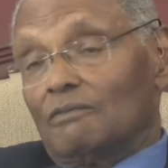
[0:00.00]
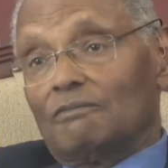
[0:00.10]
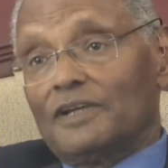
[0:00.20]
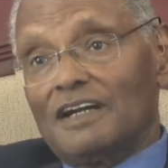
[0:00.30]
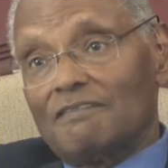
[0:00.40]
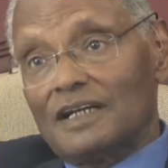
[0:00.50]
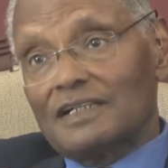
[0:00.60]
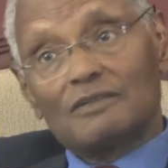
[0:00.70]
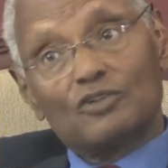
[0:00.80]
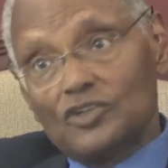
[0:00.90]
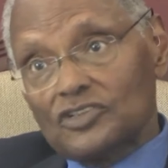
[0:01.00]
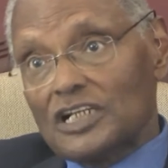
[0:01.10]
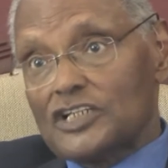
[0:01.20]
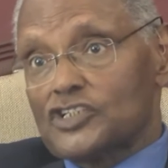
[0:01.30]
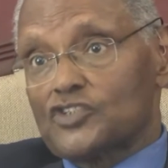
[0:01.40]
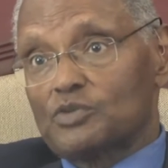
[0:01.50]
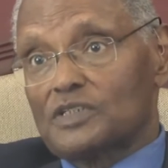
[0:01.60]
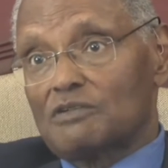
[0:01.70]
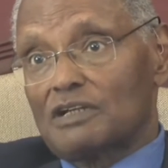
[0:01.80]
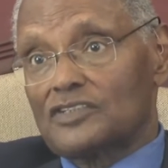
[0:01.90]
we have had good relations with
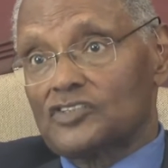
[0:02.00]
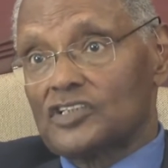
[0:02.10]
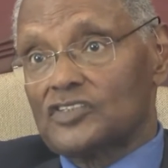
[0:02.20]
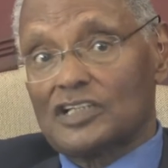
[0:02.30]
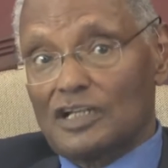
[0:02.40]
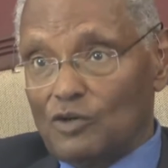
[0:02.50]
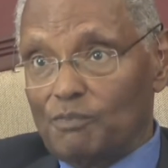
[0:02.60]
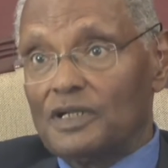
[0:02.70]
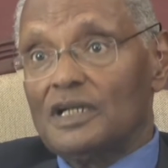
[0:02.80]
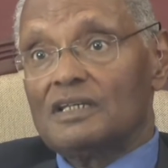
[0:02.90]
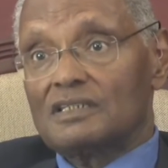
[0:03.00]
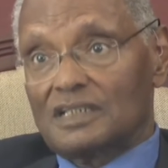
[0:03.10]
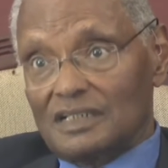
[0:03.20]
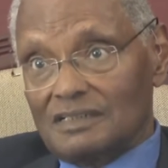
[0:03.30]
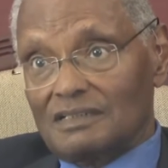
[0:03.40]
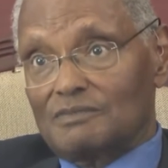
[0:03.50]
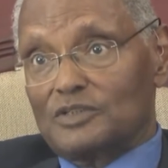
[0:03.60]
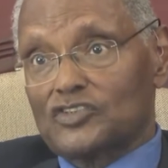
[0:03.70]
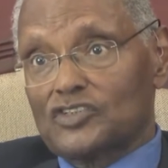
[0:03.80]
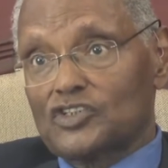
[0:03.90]
the United States, and I hope the current
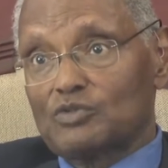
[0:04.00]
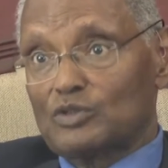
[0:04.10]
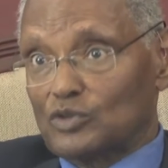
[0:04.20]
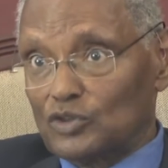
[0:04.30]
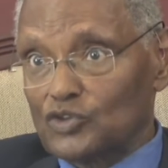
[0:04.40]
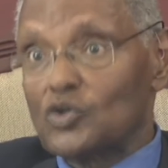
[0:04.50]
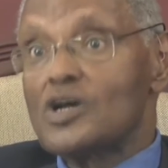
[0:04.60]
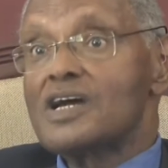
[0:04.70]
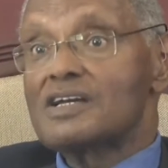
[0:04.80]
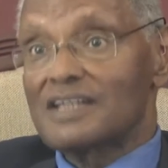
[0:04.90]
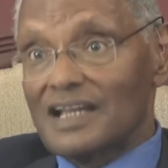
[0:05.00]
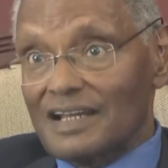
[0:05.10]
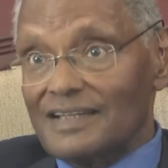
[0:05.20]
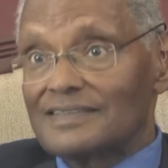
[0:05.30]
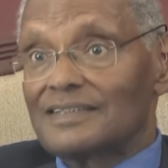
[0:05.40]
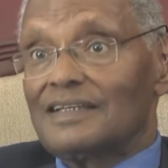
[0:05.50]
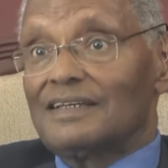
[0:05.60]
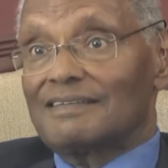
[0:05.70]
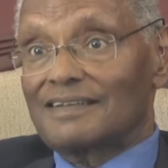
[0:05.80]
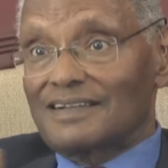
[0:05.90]
administration will also realize
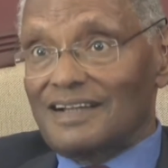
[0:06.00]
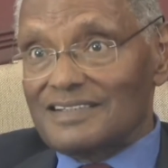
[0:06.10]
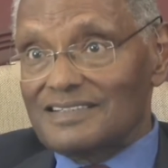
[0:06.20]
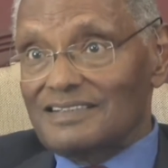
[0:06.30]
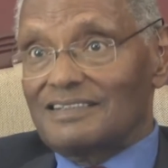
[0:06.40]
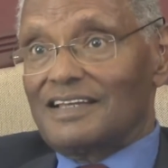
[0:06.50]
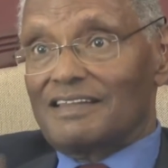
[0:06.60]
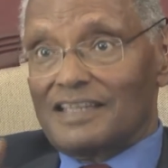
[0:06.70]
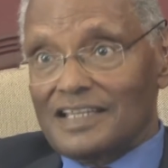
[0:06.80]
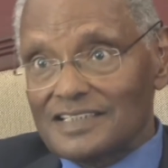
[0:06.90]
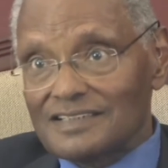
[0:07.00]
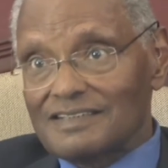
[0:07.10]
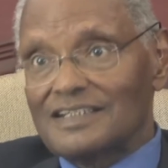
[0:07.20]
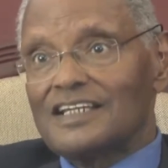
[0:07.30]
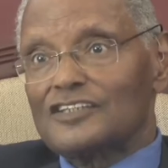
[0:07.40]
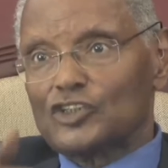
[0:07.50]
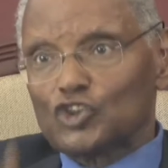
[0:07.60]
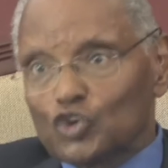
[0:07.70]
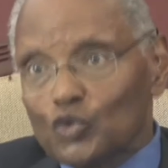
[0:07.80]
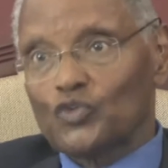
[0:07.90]
the culture, the history, the
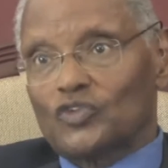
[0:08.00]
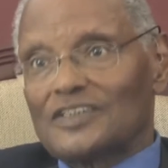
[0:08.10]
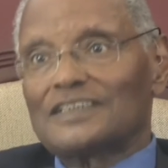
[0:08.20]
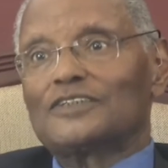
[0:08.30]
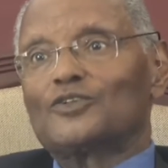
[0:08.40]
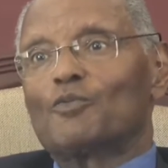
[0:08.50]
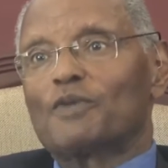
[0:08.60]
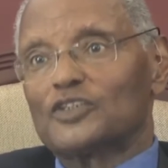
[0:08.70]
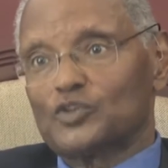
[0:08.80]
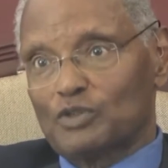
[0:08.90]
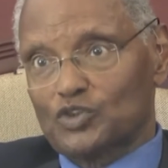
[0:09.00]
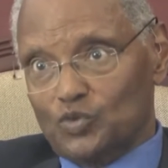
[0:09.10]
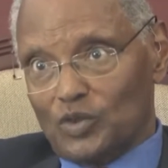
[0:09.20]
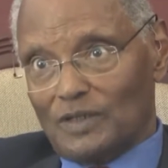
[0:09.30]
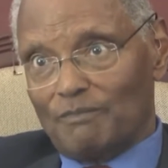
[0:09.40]
truth that Ethiopia is pursuing.